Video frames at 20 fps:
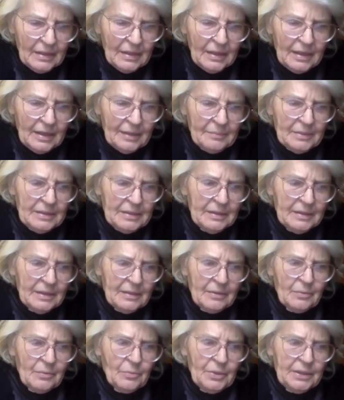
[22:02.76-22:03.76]
I mean,
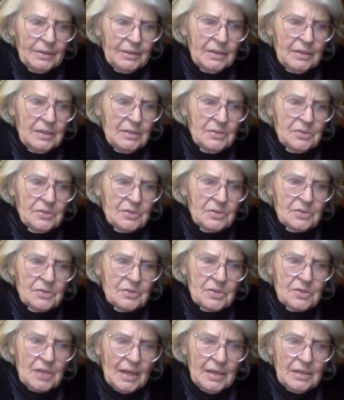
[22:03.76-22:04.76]
we need to
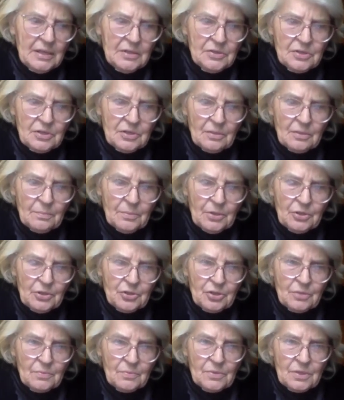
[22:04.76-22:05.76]
say to the
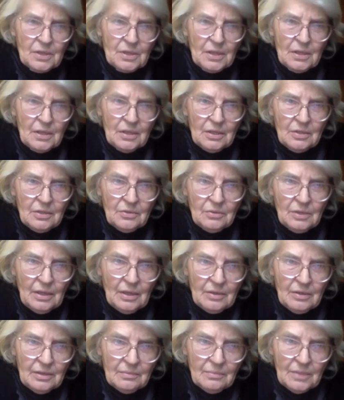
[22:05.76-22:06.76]
bishops, you know,
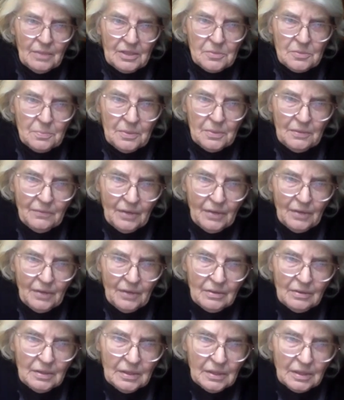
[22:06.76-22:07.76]
it must be
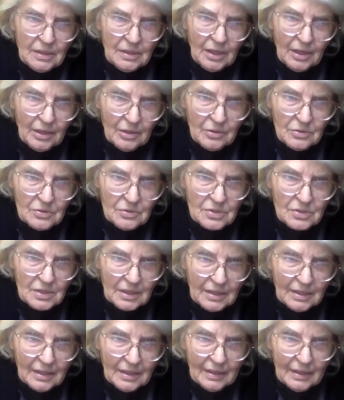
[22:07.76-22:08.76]
very
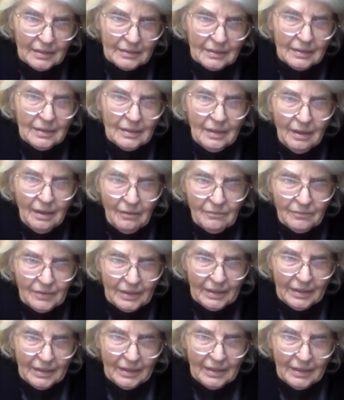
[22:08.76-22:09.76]
cozy and
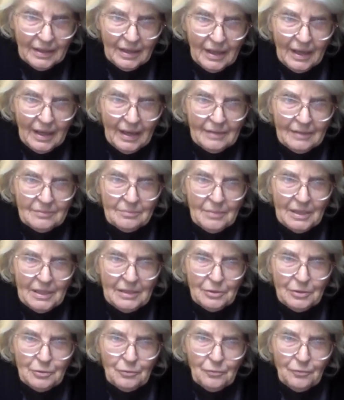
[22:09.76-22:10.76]
lovely and
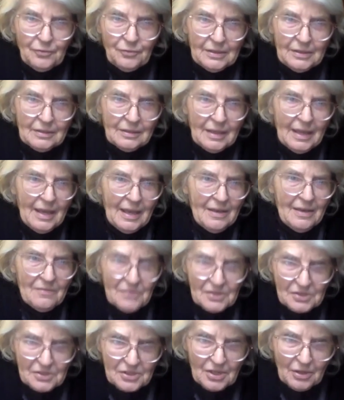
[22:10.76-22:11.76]
make you feel
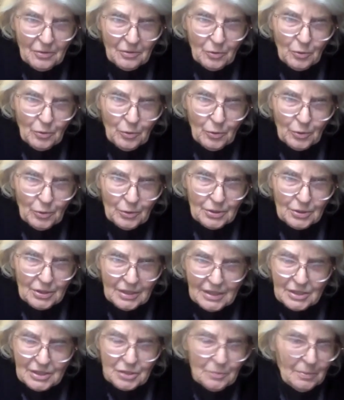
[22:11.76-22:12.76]
ever so good
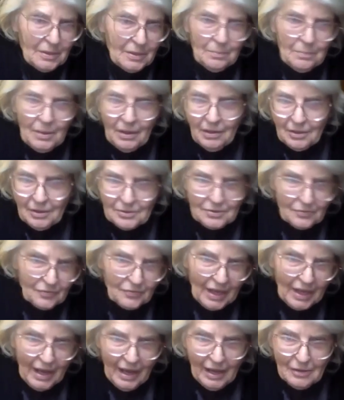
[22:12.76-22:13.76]
to be part of
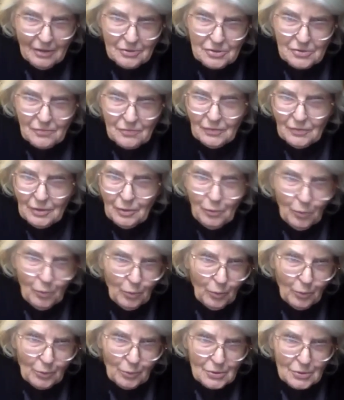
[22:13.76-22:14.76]
the House of
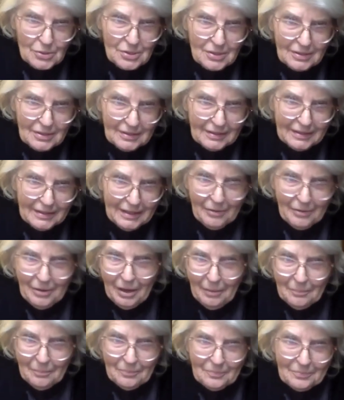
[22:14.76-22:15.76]
Lords and go
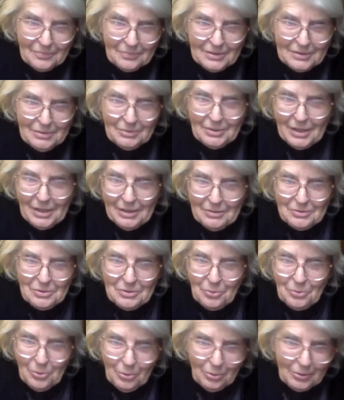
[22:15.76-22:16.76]
up and, you know,
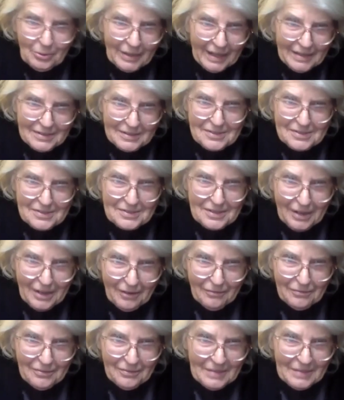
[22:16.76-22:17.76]
do all that
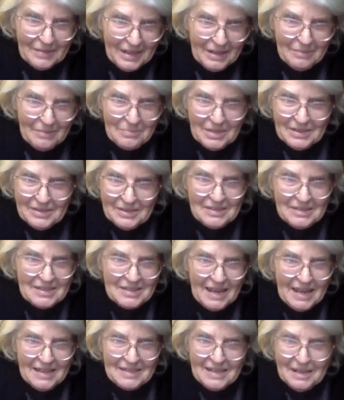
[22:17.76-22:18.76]
stuff. But this
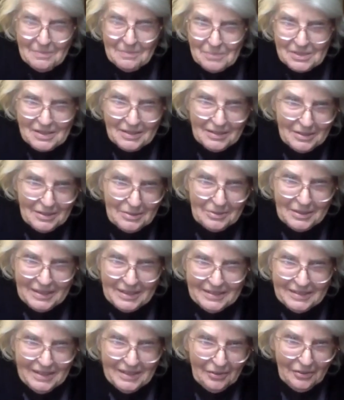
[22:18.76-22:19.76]
has absolutely
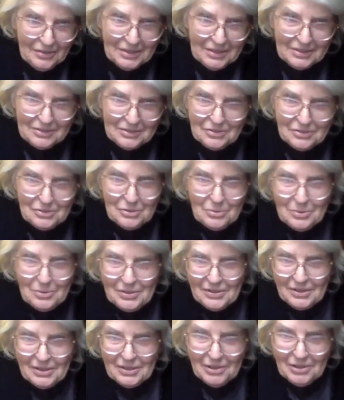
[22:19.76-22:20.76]
nothing to do
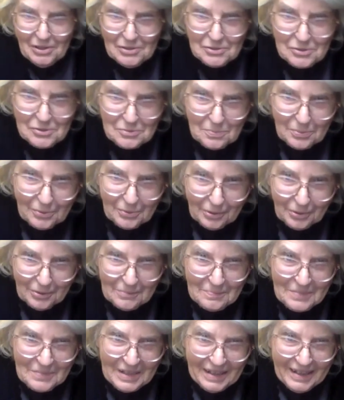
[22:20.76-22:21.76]
with the gospel.
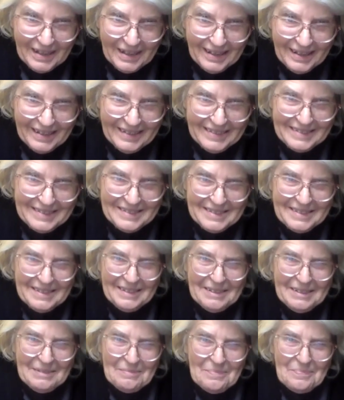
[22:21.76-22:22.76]
And,
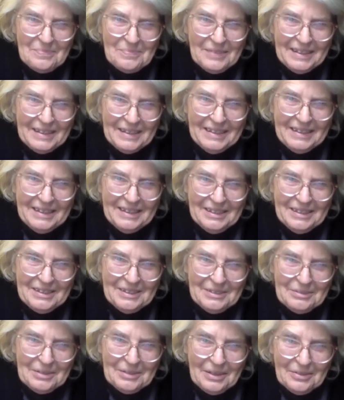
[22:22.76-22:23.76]

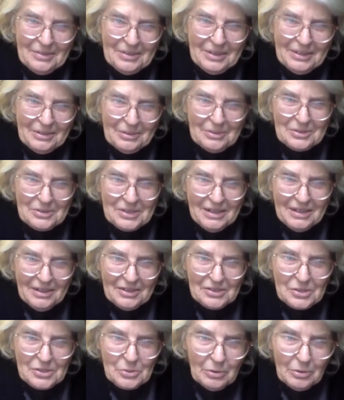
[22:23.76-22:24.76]
you know, of course, the
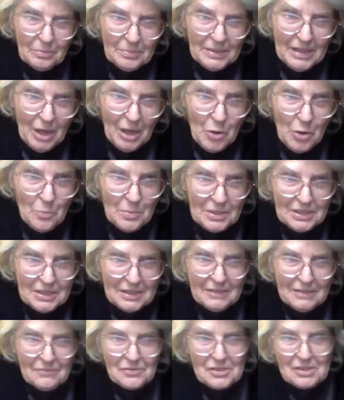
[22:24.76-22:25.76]
answer will be, oh, but he
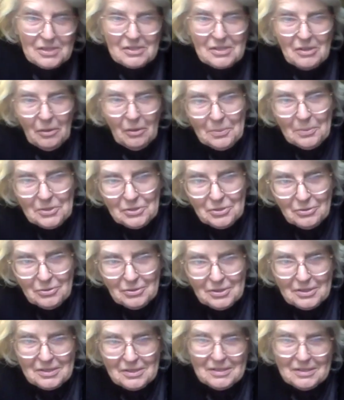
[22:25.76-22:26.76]
gives us
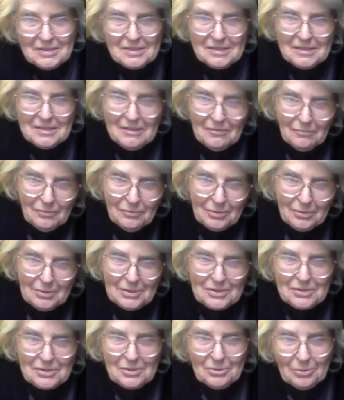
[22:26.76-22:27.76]
opportunities and
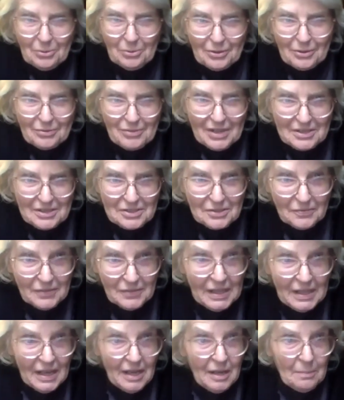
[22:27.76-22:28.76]
influence and all the rest of it.
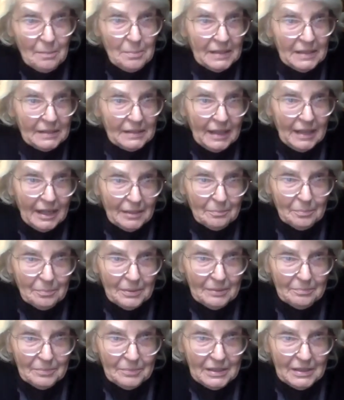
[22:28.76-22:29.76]
A bit like
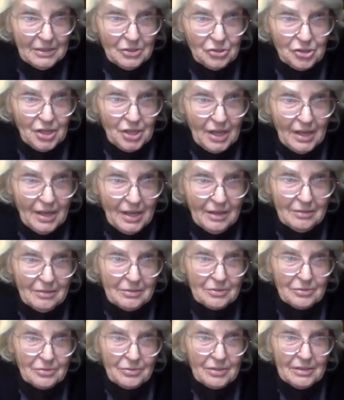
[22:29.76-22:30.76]
being a
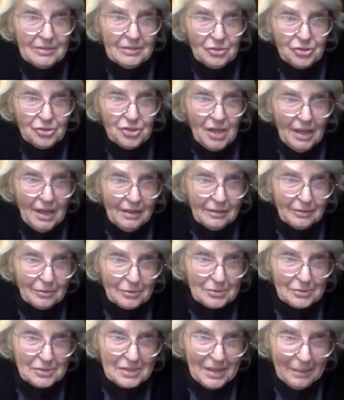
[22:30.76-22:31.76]
shareholder in Shell
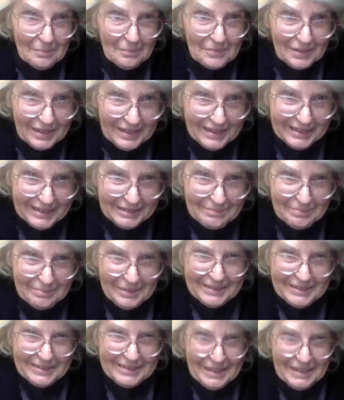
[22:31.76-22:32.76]
or something.
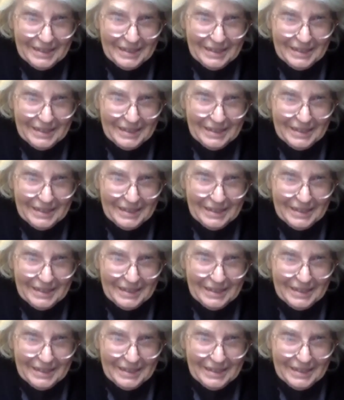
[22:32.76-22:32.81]
But